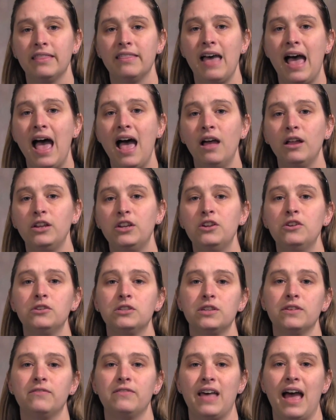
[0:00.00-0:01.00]
that
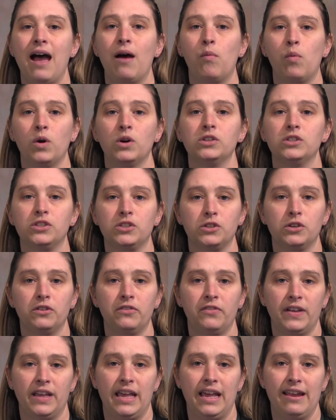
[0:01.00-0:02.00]
use of that word
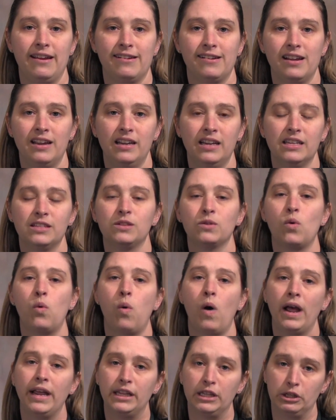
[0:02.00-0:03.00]
certification is
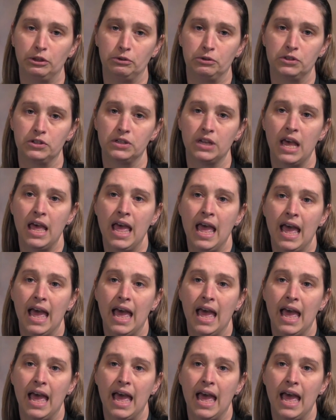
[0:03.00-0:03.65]
quite loose,